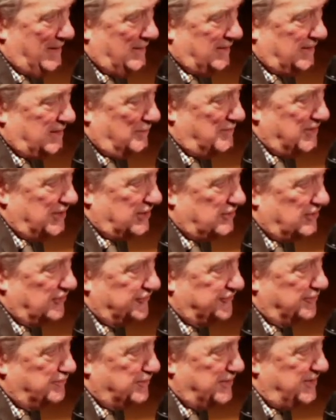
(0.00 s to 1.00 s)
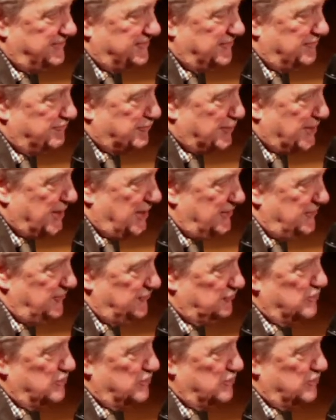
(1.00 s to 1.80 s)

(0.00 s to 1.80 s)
coming across a piece of prose,